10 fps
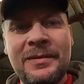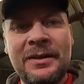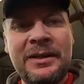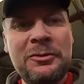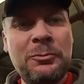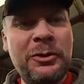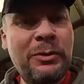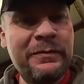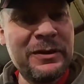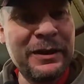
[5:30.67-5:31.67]
that's why you
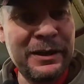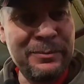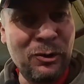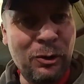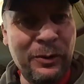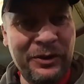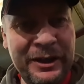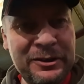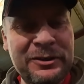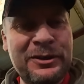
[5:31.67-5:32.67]
haven't seen any more with
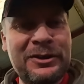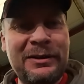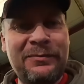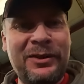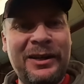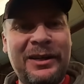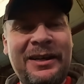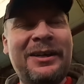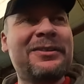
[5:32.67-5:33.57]
this, because there's something,